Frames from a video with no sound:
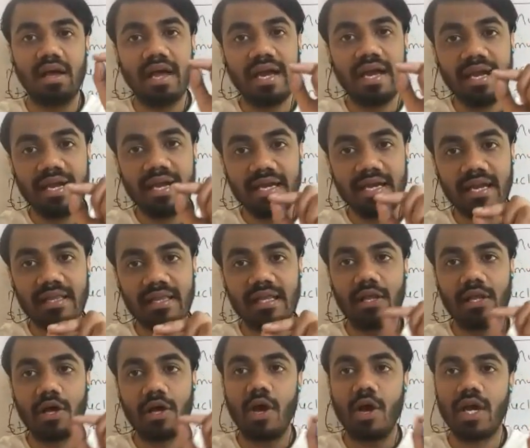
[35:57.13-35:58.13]

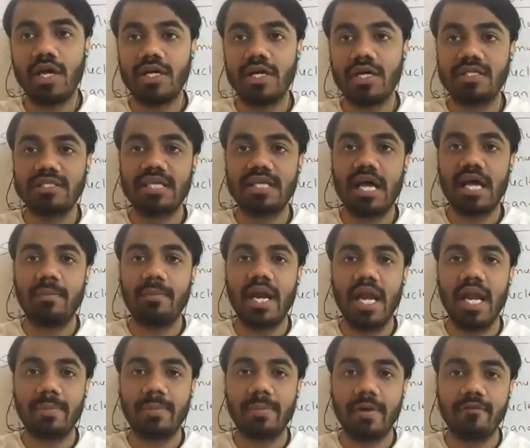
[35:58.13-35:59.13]
Internal organs are
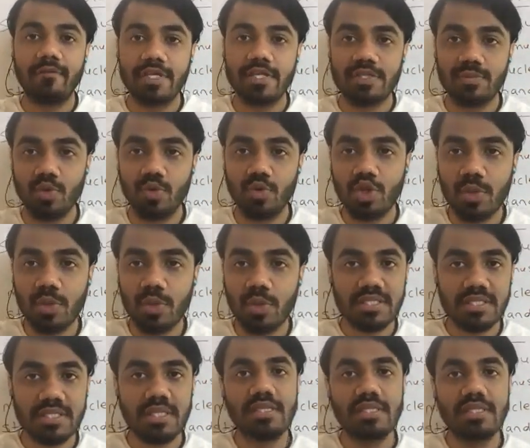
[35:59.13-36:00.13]
made up of the smooth
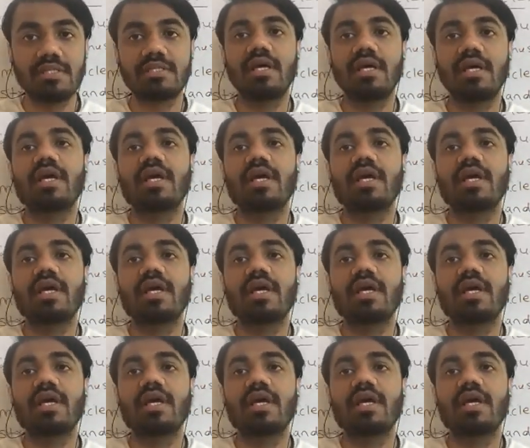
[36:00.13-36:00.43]
muscles.